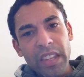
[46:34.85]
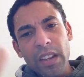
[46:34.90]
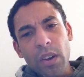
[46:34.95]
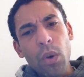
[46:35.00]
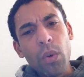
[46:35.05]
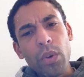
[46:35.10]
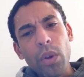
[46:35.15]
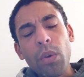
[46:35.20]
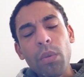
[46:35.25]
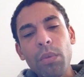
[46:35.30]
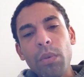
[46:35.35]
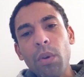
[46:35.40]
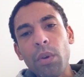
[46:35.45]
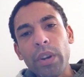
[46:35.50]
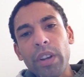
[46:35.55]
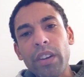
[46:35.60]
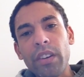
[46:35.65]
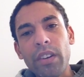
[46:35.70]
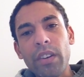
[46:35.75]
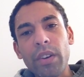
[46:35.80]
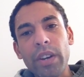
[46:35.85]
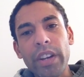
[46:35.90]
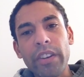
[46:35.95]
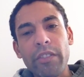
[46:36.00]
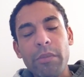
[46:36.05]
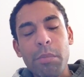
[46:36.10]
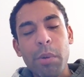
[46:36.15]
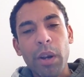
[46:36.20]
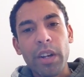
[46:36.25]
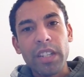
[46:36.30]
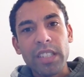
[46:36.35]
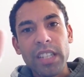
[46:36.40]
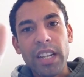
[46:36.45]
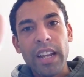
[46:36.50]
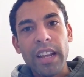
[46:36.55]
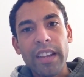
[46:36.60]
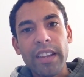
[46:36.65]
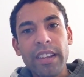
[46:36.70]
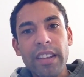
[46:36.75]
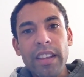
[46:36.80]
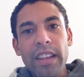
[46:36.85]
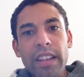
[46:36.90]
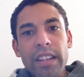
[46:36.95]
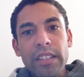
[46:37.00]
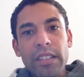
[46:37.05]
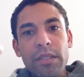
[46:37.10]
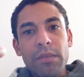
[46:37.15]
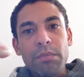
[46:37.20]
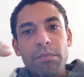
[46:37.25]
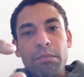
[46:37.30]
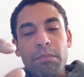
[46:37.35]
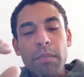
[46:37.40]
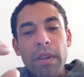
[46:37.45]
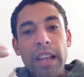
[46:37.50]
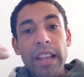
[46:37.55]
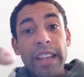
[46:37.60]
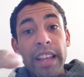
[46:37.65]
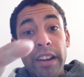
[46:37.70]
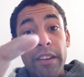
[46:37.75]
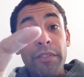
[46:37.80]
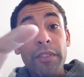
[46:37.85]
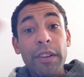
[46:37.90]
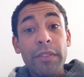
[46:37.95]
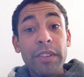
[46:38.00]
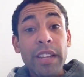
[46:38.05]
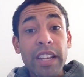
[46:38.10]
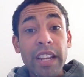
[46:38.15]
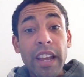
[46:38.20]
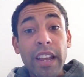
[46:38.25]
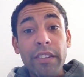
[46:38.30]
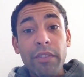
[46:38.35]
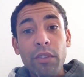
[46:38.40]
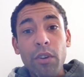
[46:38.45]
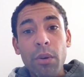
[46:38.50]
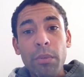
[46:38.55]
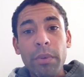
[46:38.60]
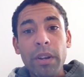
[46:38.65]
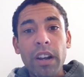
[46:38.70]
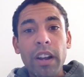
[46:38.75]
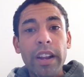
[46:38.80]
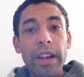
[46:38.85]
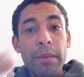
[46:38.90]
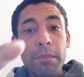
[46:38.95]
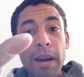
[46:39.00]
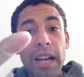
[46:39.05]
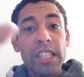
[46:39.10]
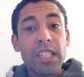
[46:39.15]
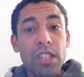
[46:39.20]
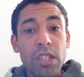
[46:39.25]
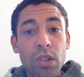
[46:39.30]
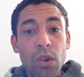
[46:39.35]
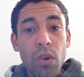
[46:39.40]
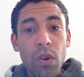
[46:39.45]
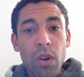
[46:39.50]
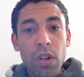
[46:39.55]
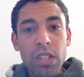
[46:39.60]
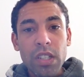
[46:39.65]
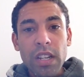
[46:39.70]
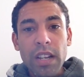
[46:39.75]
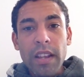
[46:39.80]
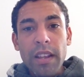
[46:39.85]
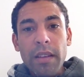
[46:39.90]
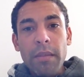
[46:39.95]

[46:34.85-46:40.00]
all the other products. Okay, just the 15K formula and a master's course.